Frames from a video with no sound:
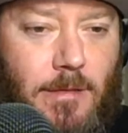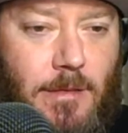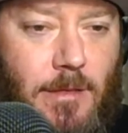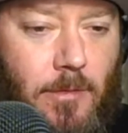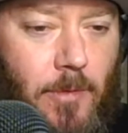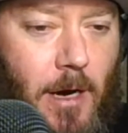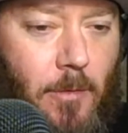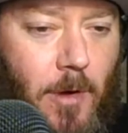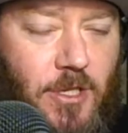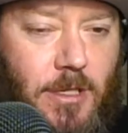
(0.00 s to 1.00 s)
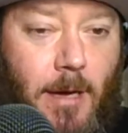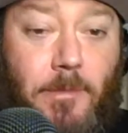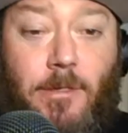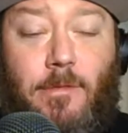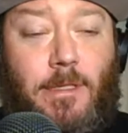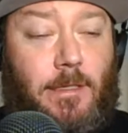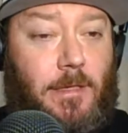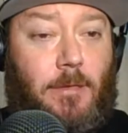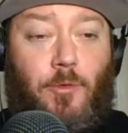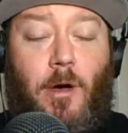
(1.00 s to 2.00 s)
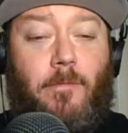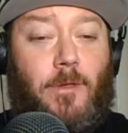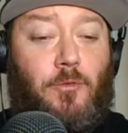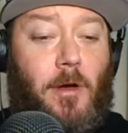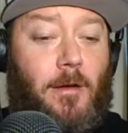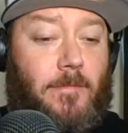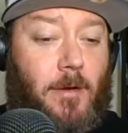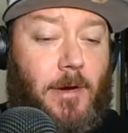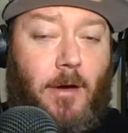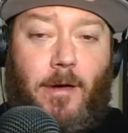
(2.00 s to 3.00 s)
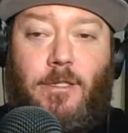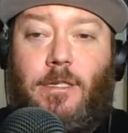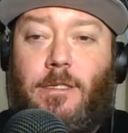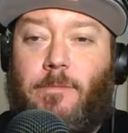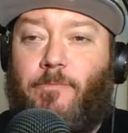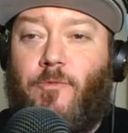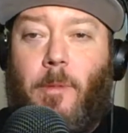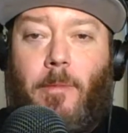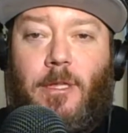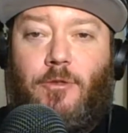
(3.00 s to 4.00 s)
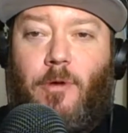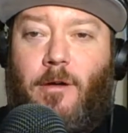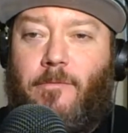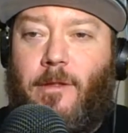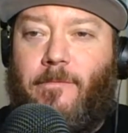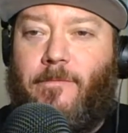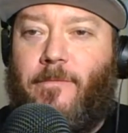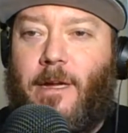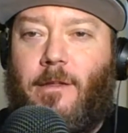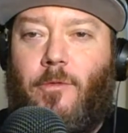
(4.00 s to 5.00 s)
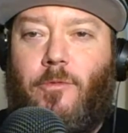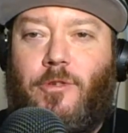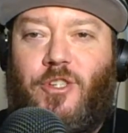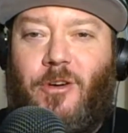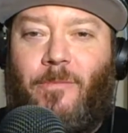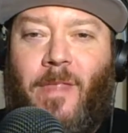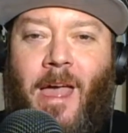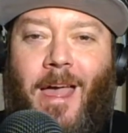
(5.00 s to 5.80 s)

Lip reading: So we are watching episodes 12 and 12. There we go. I should just remember the 12 for the whole show.